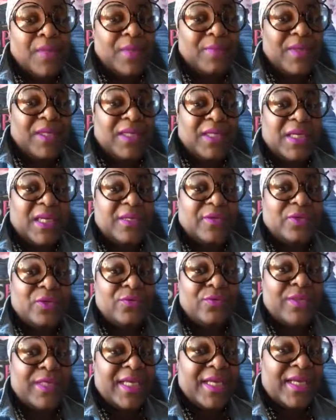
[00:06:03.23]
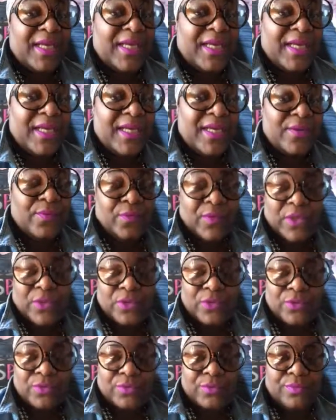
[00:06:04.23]
I mean, you get in
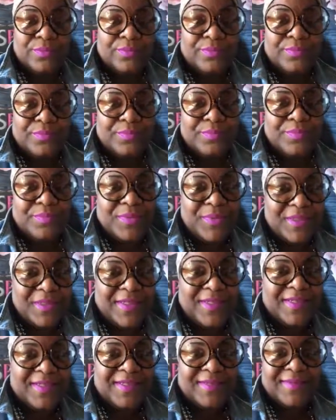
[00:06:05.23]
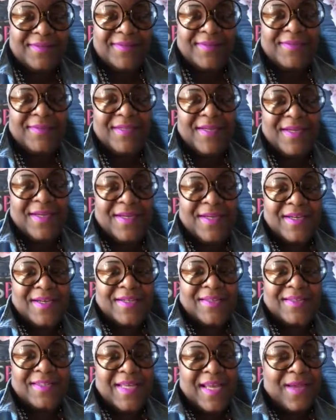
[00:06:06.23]
what you put in.
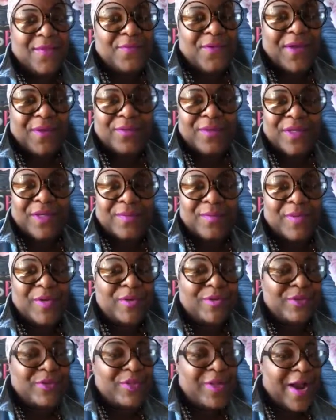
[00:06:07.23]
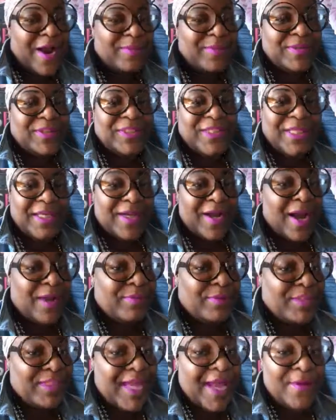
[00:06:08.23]
Same way with computers, garbage in,
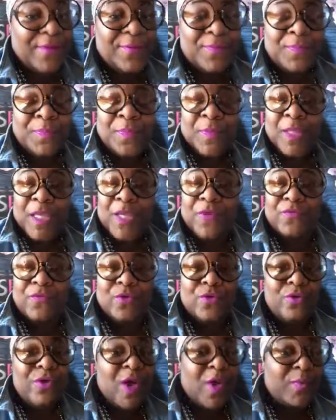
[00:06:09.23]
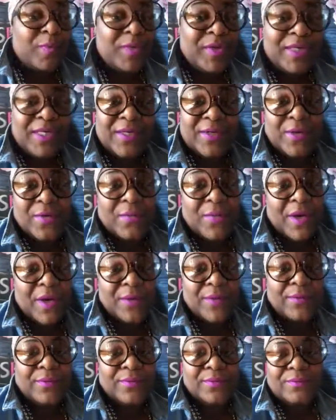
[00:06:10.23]
garbage out. If you don't put in the
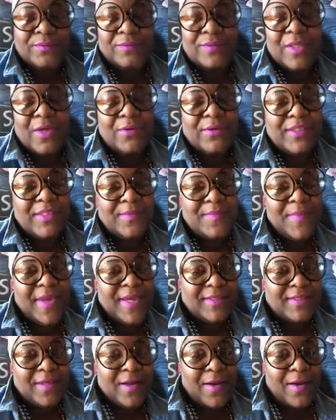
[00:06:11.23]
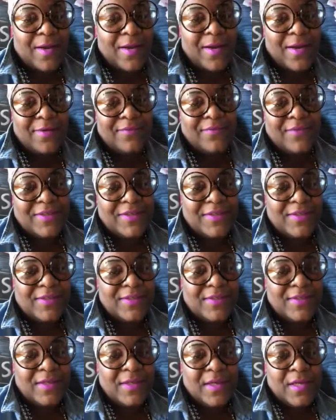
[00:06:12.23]
work, don't expect the
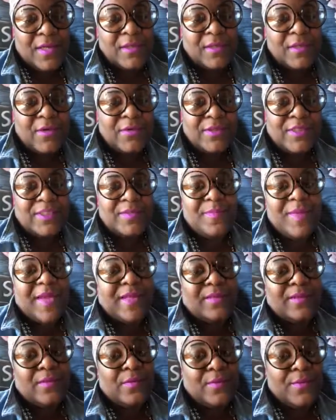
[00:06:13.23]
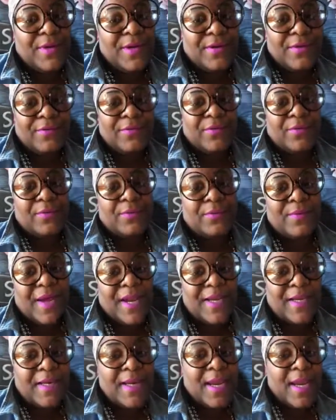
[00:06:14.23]
harvest. Don't expect the wealth,
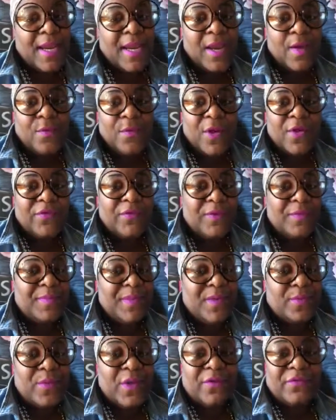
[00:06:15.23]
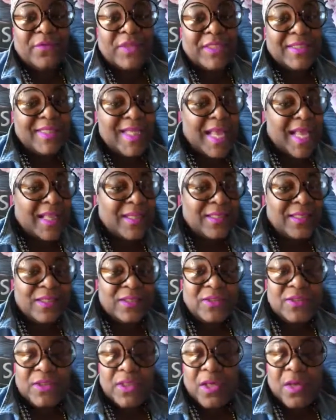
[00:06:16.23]
right? And wealth can be wealth of
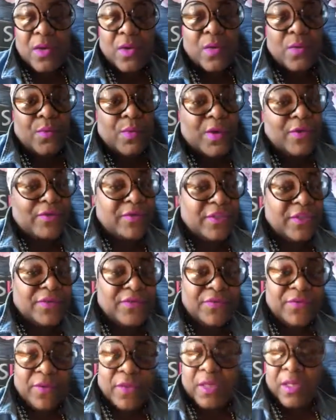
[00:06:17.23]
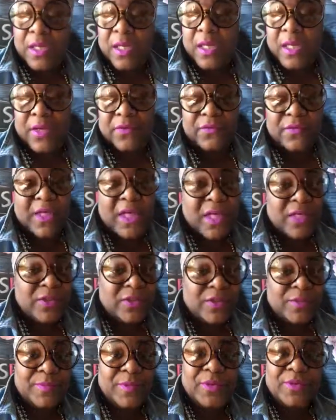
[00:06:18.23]
knowledge, wealth of
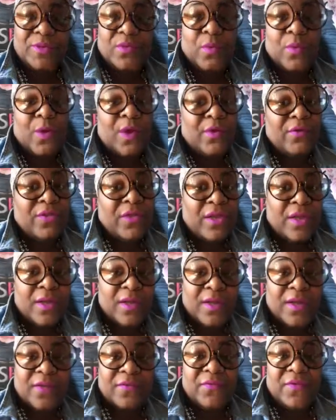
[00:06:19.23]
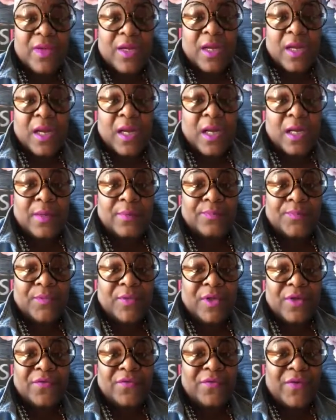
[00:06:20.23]
customers, wealth of
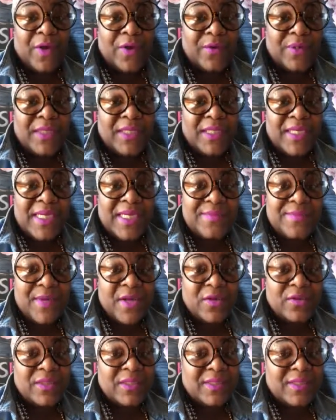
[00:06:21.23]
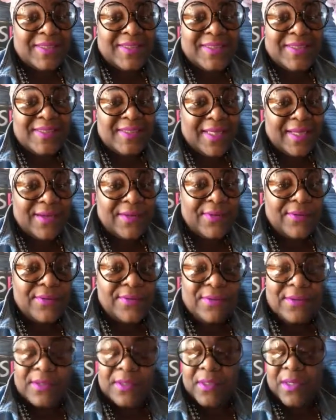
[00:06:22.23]
converting emails into
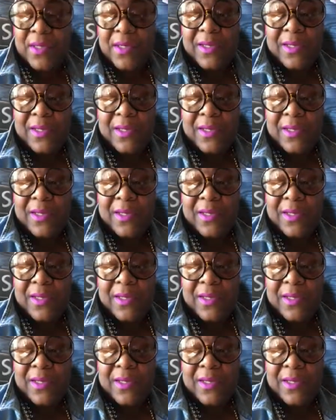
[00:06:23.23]
sales.